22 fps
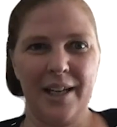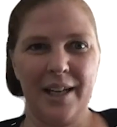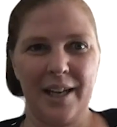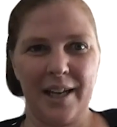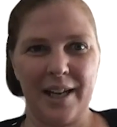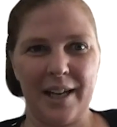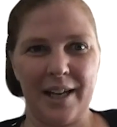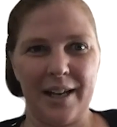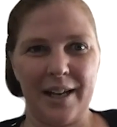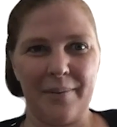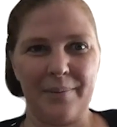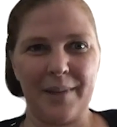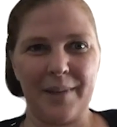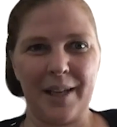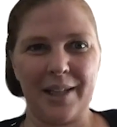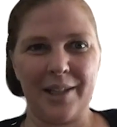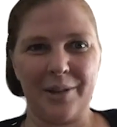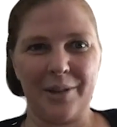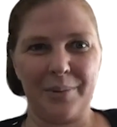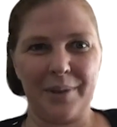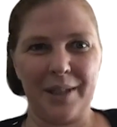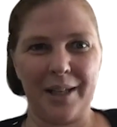um, that
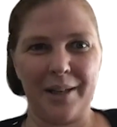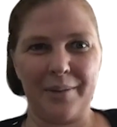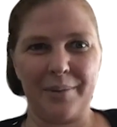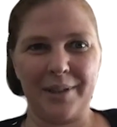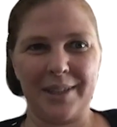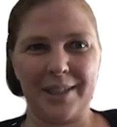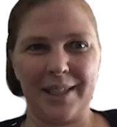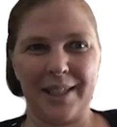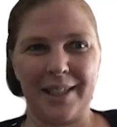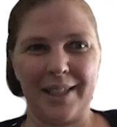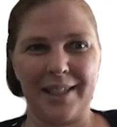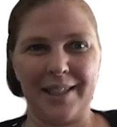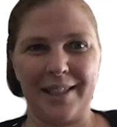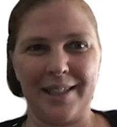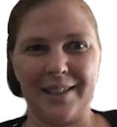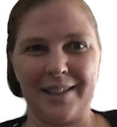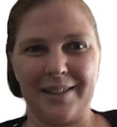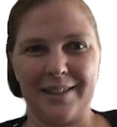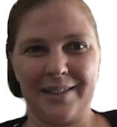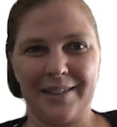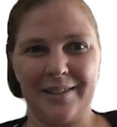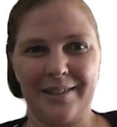you'll be able
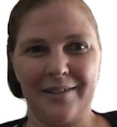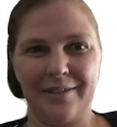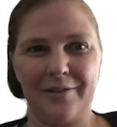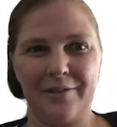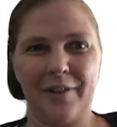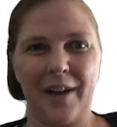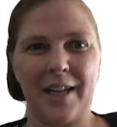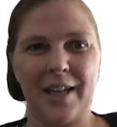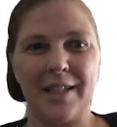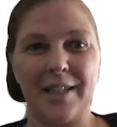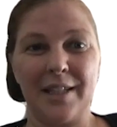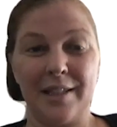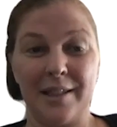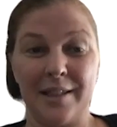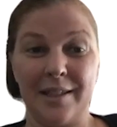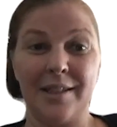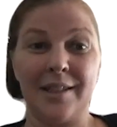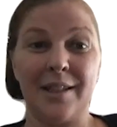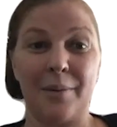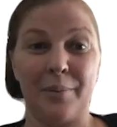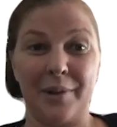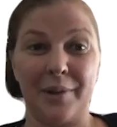to find
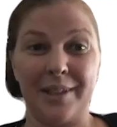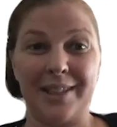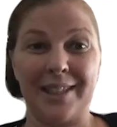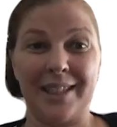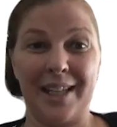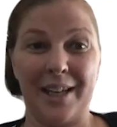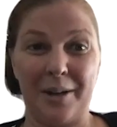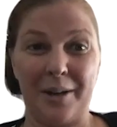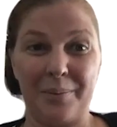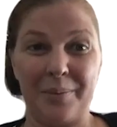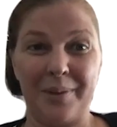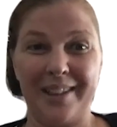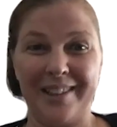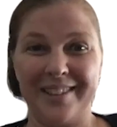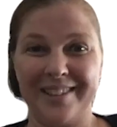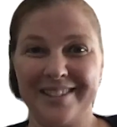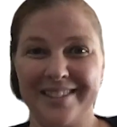someone to help you